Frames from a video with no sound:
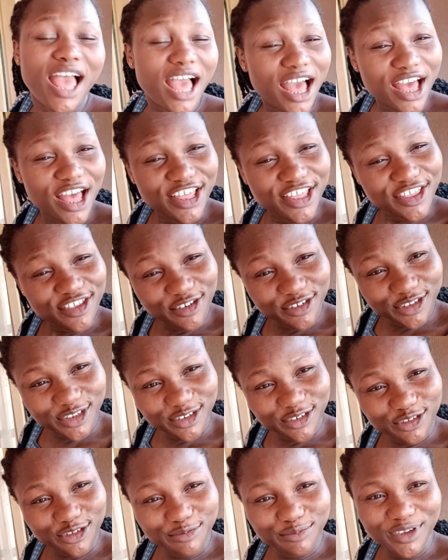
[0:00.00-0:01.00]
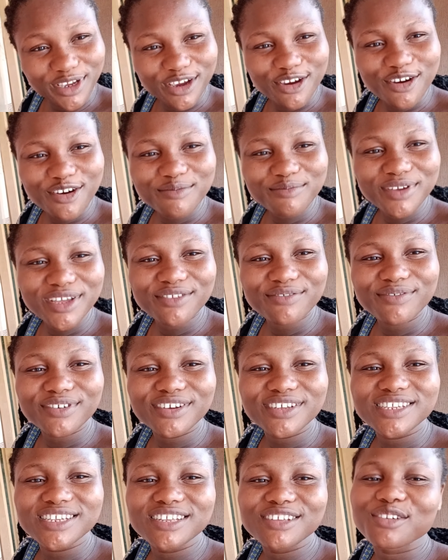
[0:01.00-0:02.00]
And also drop a comment for
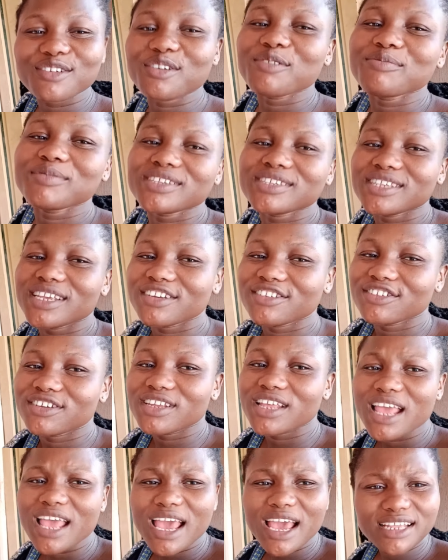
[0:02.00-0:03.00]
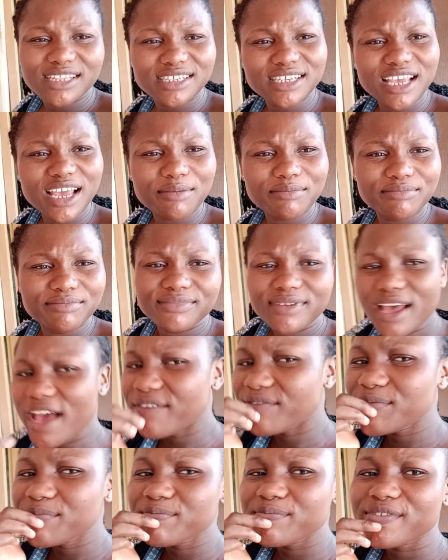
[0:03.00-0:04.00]
us in the comment section. I think I'm
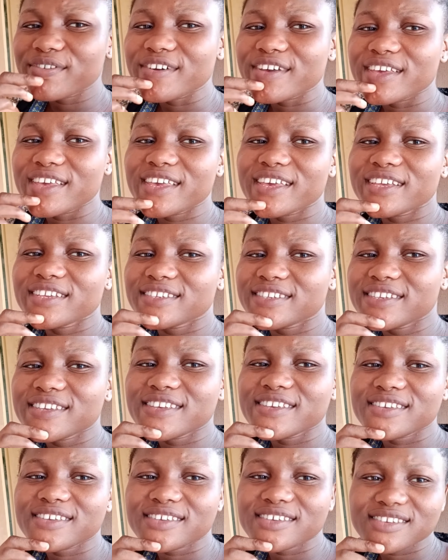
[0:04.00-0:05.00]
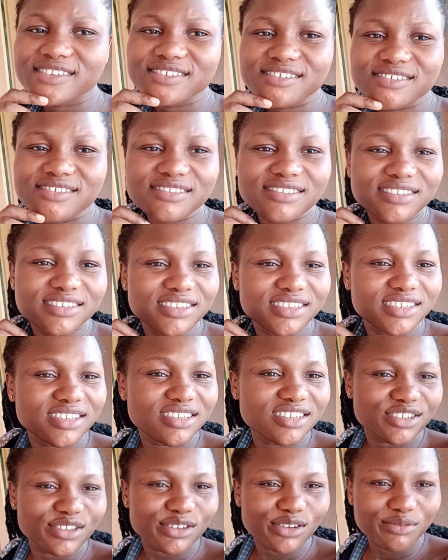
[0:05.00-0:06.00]
having boy here, see? I
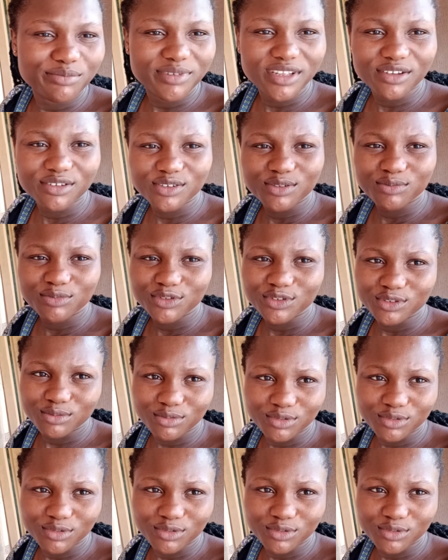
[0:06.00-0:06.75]
think it's coming out small.